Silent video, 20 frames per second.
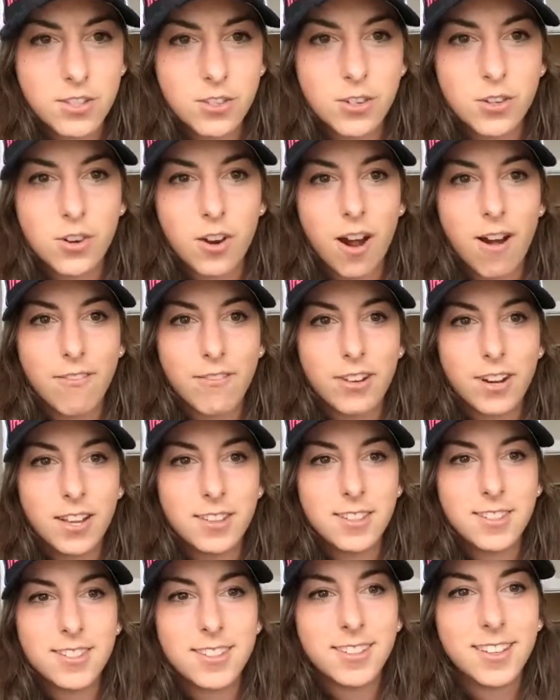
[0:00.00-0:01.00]
true
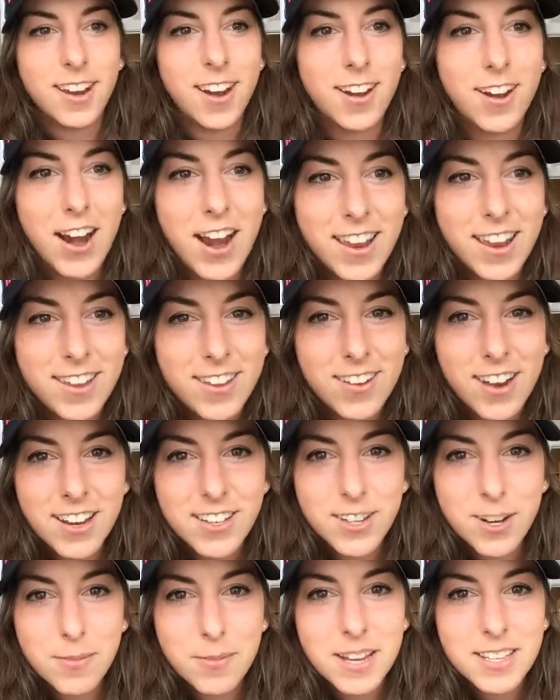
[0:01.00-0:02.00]
confidence. All right, you guys
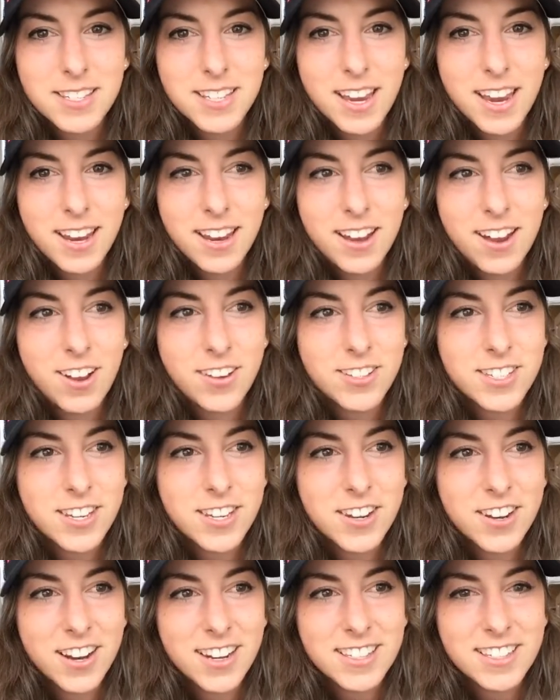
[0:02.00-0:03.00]
are amazing. I'll see
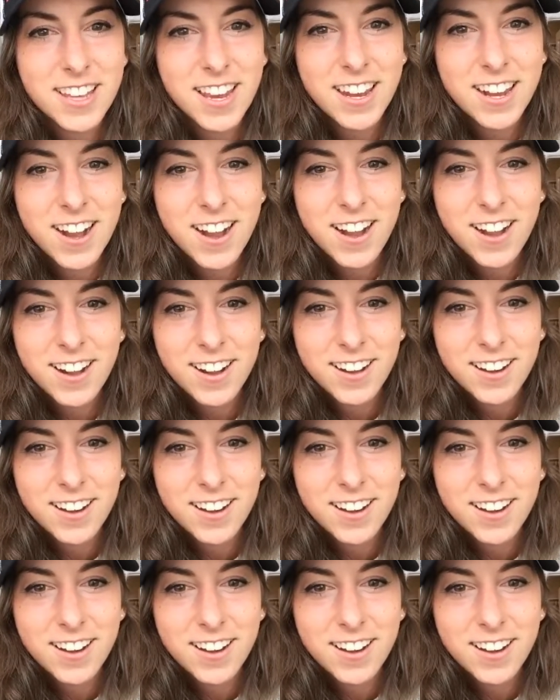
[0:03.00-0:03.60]
you guys later.